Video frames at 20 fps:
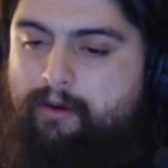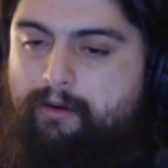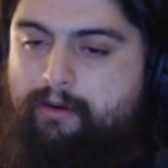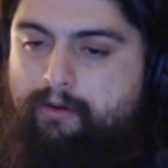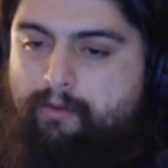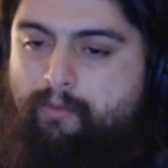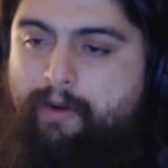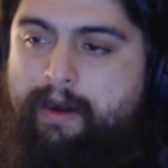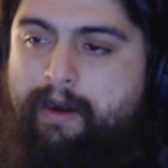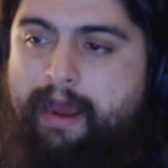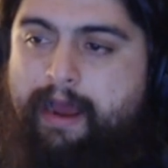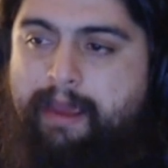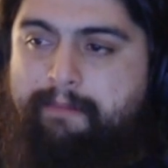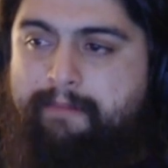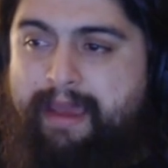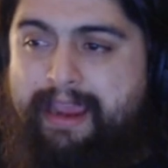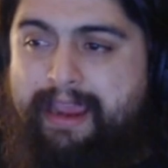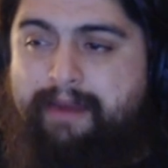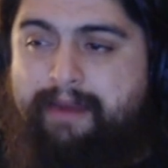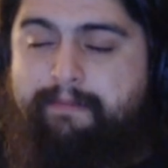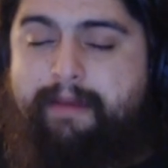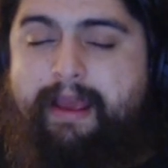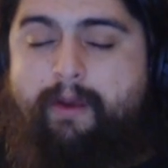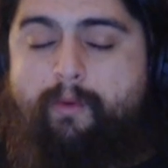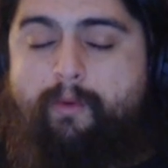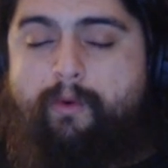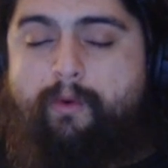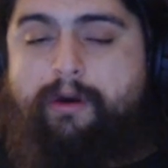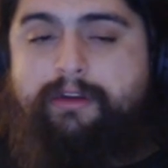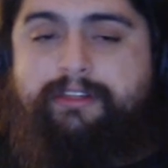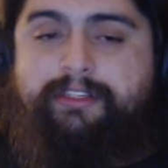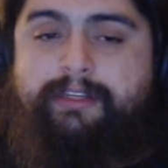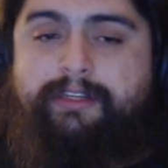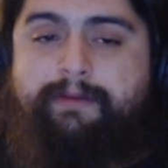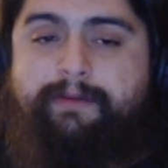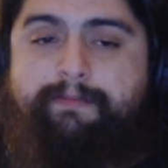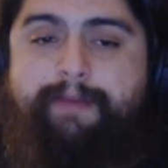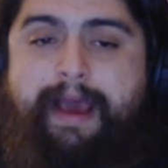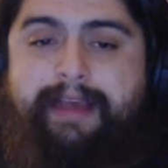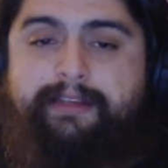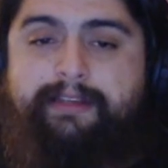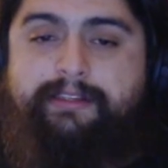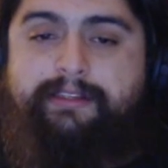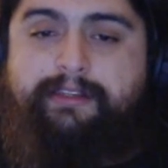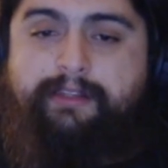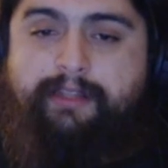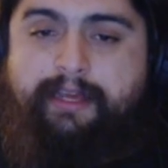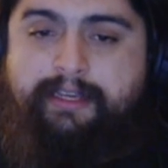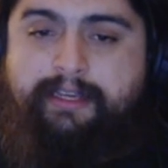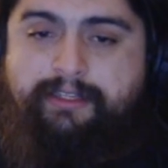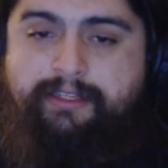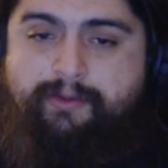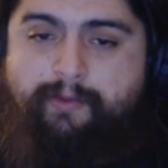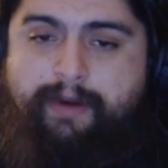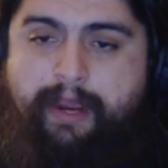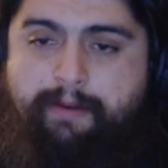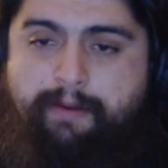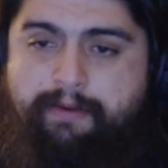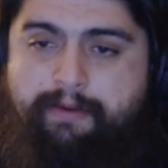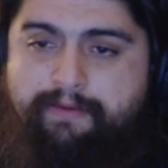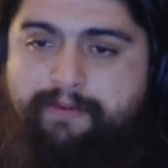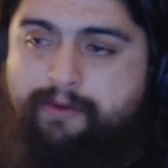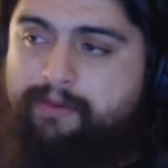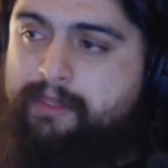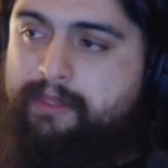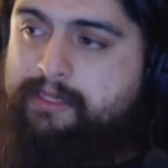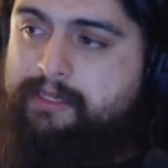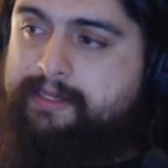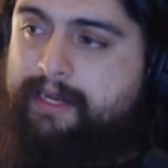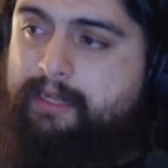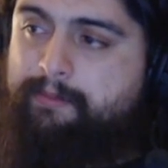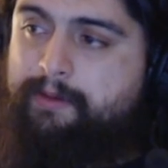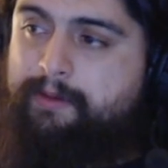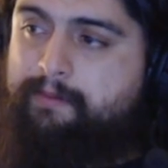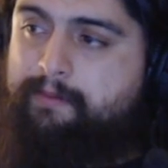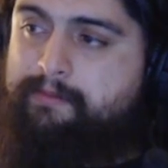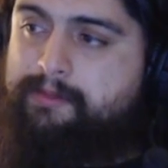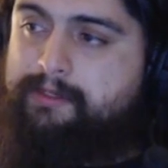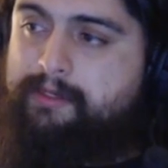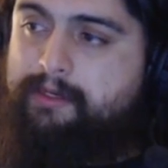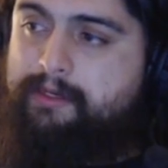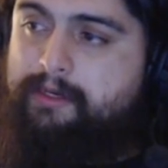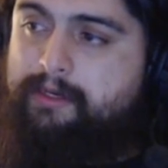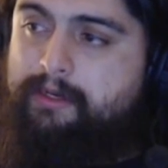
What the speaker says: When I made my worst to best list, when I reviewed these albums,